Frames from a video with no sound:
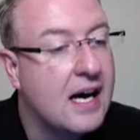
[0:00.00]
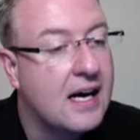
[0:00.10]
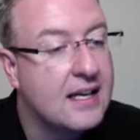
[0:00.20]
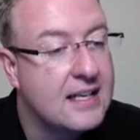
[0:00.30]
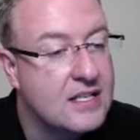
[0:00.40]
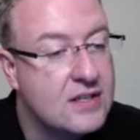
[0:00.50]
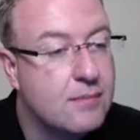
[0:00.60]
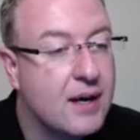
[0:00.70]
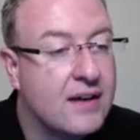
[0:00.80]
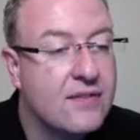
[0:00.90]
uh,
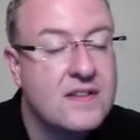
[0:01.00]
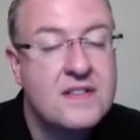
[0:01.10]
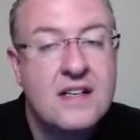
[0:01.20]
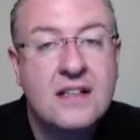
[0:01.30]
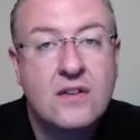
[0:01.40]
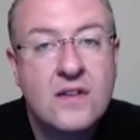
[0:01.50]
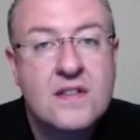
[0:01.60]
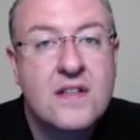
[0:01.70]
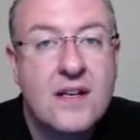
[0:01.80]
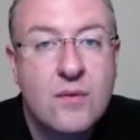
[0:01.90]
kitchen breakfast, it
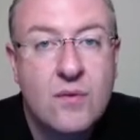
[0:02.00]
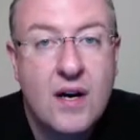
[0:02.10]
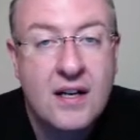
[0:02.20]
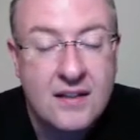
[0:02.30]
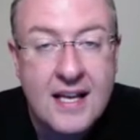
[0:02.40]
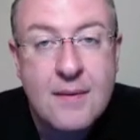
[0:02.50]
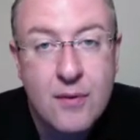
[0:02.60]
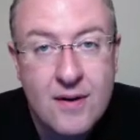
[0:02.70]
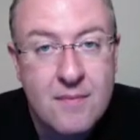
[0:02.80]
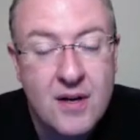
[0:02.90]
looks like a Lake
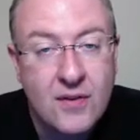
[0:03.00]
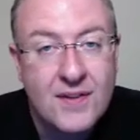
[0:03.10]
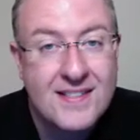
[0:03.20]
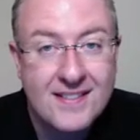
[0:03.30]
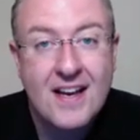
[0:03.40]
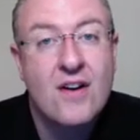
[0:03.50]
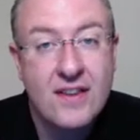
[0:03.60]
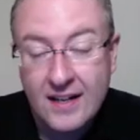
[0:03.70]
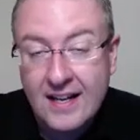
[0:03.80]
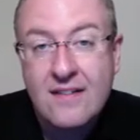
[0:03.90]
Point model. It's scary
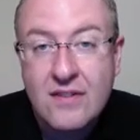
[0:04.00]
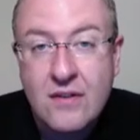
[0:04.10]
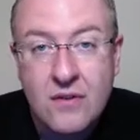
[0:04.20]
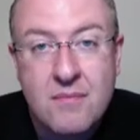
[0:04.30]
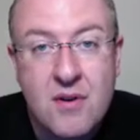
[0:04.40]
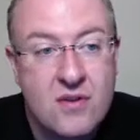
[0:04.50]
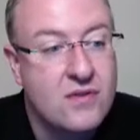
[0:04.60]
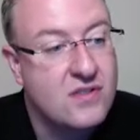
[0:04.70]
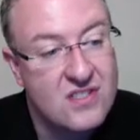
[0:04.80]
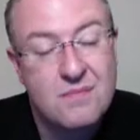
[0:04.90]
that I even know the
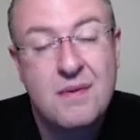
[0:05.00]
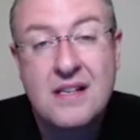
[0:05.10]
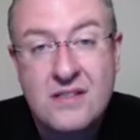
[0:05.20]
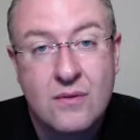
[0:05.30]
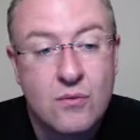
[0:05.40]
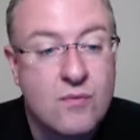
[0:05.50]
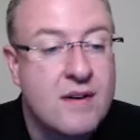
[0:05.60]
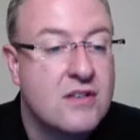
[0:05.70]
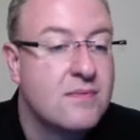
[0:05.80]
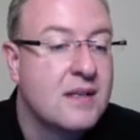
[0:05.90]
models just based on room
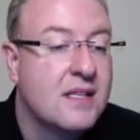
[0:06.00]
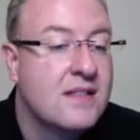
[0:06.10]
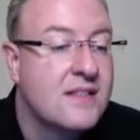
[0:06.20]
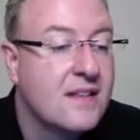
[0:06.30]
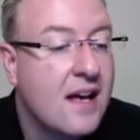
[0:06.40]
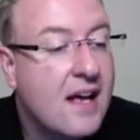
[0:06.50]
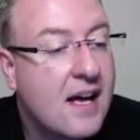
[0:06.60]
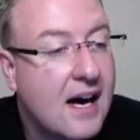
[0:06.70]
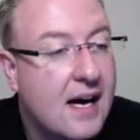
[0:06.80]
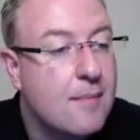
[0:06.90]
measurements.
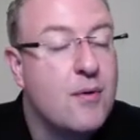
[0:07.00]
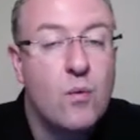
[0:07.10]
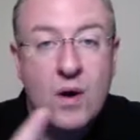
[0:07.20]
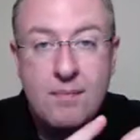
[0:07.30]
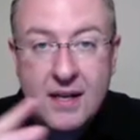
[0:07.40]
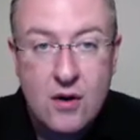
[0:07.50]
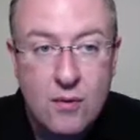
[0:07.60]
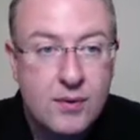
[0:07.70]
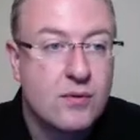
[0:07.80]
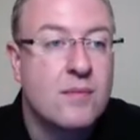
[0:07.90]
Uh, but one big
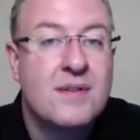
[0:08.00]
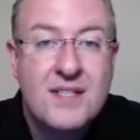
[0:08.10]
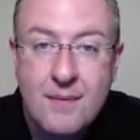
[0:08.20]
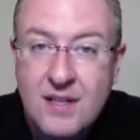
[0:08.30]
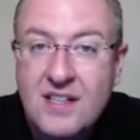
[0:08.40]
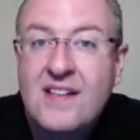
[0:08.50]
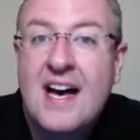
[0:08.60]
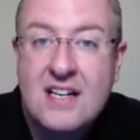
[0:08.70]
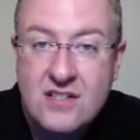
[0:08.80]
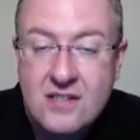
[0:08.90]
open room,
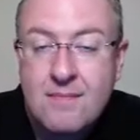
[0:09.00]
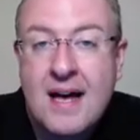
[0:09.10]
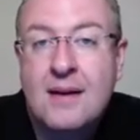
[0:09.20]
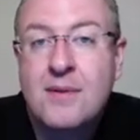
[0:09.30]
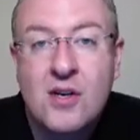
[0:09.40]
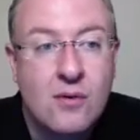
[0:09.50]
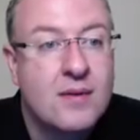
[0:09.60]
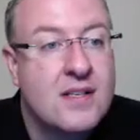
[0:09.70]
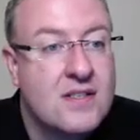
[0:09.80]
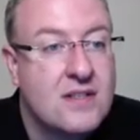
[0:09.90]
semi-detached. It's a Mattamy home
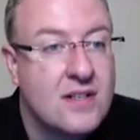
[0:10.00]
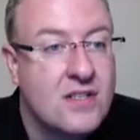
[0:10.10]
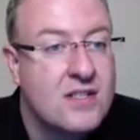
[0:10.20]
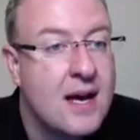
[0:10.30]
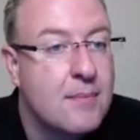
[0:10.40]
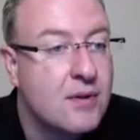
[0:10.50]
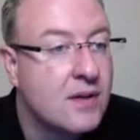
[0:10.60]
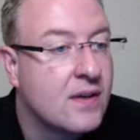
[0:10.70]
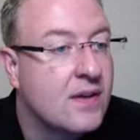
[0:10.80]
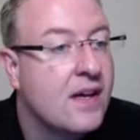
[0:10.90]
because it's on
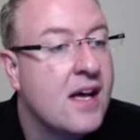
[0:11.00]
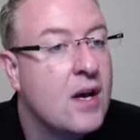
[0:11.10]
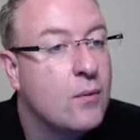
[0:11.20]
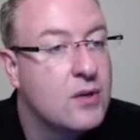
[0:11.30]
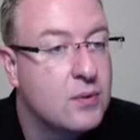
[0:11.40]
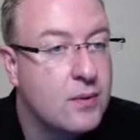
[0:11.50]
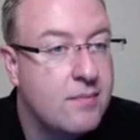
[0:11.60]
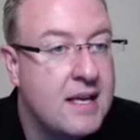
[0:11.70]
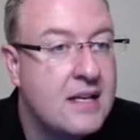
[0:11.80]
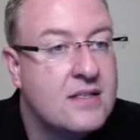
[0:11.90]
Shepherd, which would
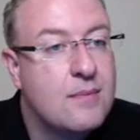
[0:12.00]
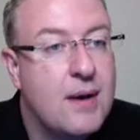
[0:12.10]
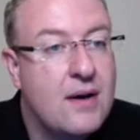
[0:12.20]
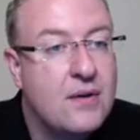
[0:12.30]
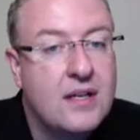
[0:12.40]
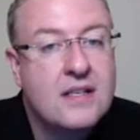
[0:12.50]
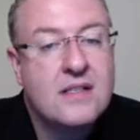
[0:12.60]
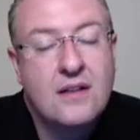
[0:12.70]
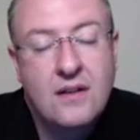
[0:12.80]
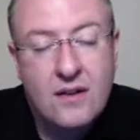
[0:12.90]
mean it's about, it's
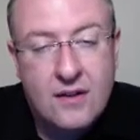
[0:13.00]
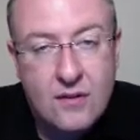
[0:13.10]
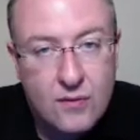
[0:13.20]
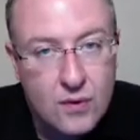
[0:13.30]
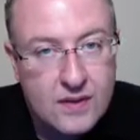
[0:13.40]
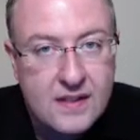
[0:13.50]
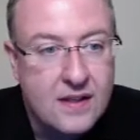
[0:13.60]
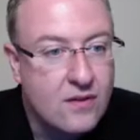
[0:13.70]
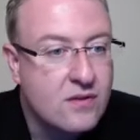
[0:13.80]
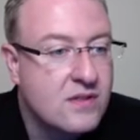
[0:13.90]
a little under
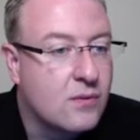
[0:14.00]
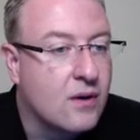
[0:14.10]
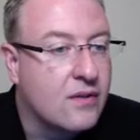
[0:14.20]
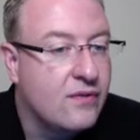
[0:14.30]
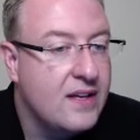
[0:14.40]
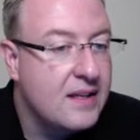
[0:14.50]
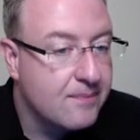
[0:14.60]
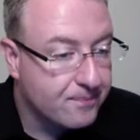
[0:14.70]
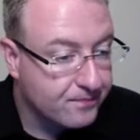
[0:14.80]
1,400 square feet